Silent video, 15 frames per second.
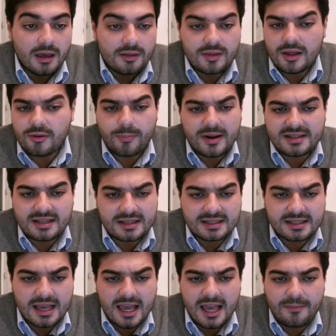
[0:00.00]
Then you press
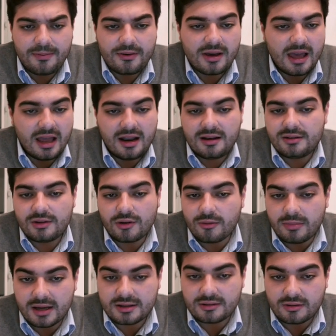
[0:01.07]
escape and you go
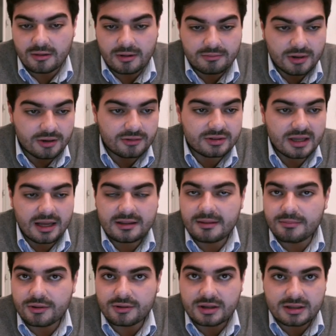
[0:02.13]
back to normal mode and the
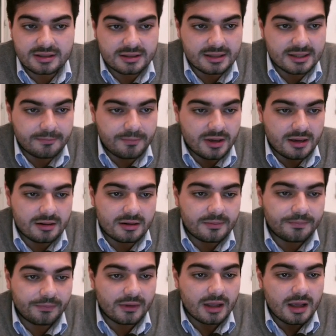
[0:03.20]
borders disappear.
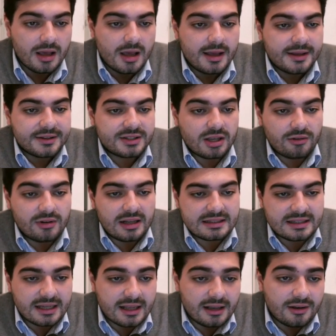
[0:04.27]
So
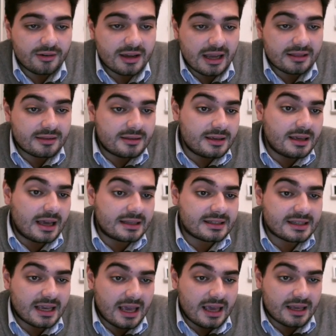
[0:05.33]
let's take a look at the
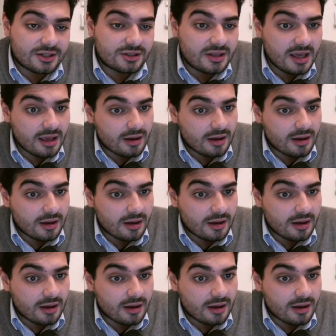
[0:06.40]
skhd